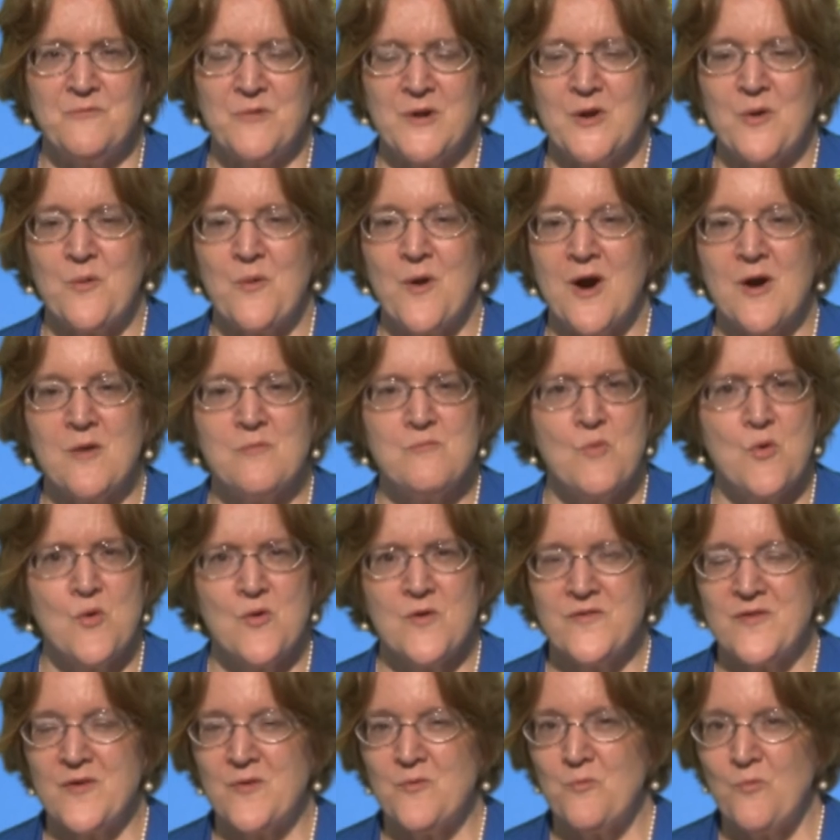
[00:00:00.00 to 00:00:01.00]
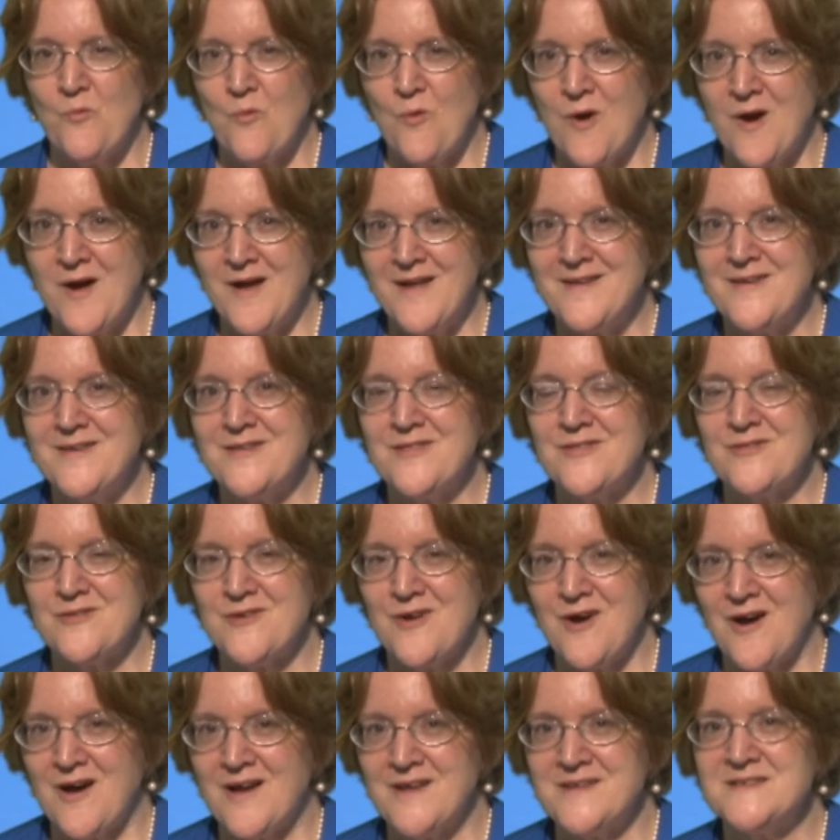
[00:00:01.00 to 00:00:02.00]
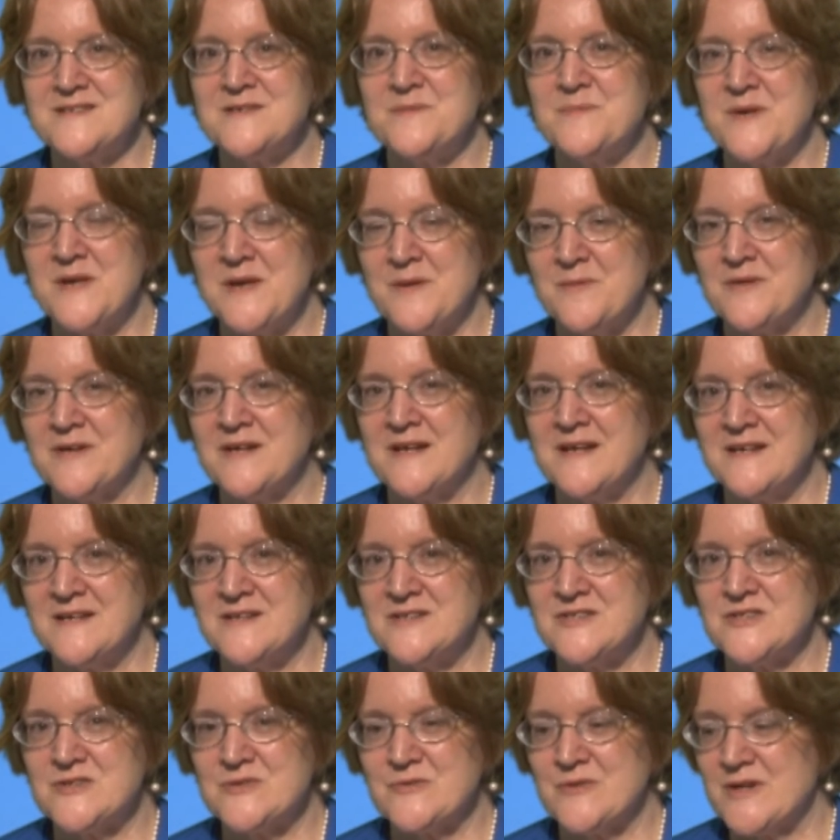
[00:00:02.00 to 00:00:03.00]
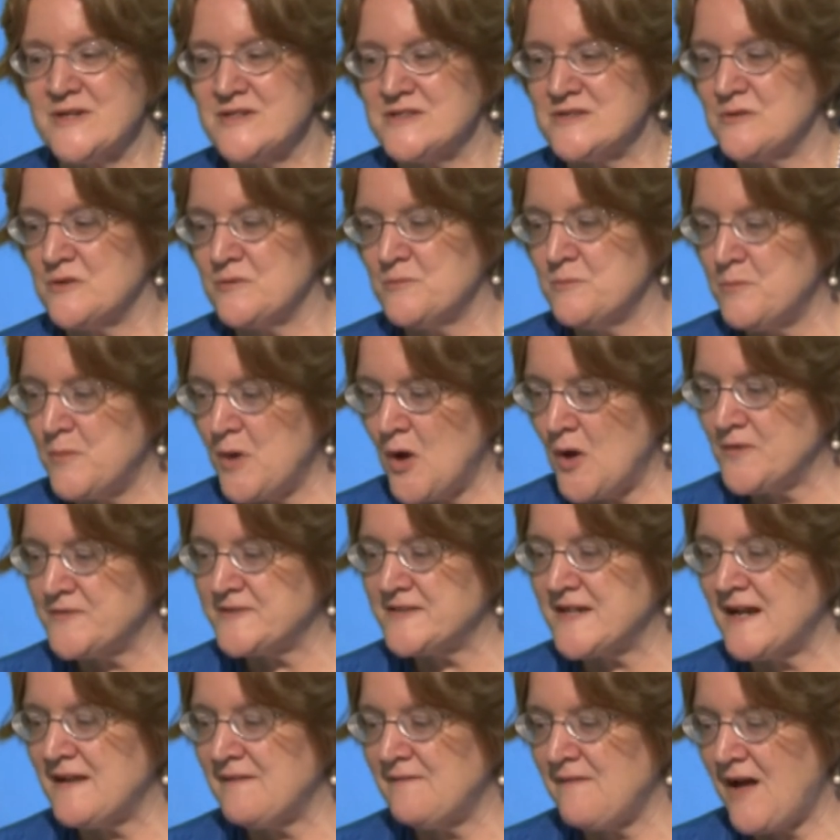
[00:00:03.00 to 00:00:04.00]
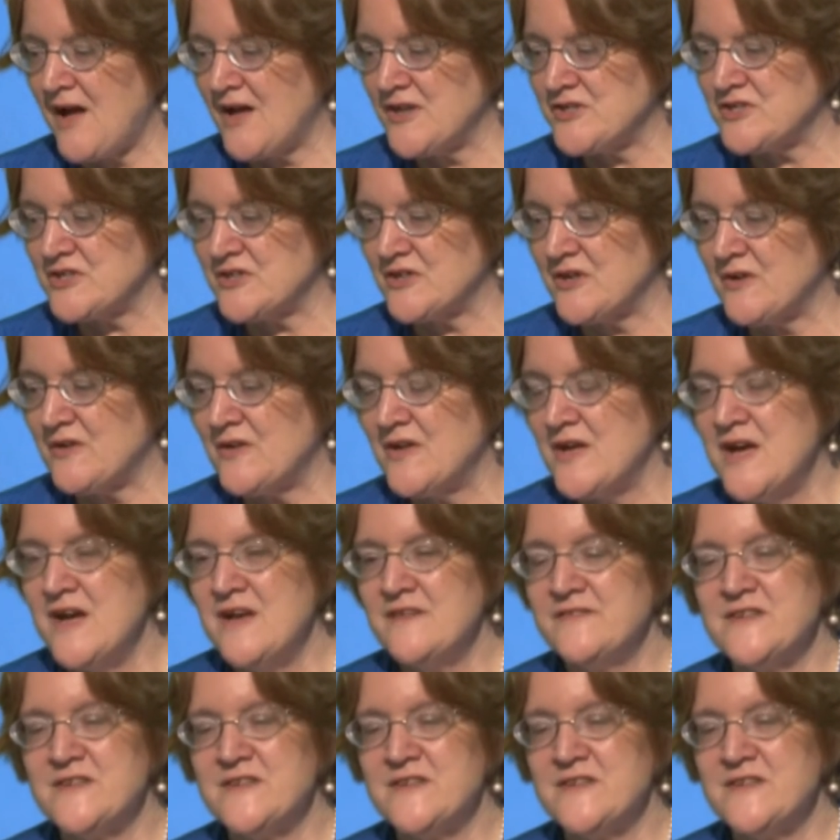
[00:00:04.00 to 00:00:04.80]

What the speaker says: require more than one thought to be able to answer it. So multi-logical.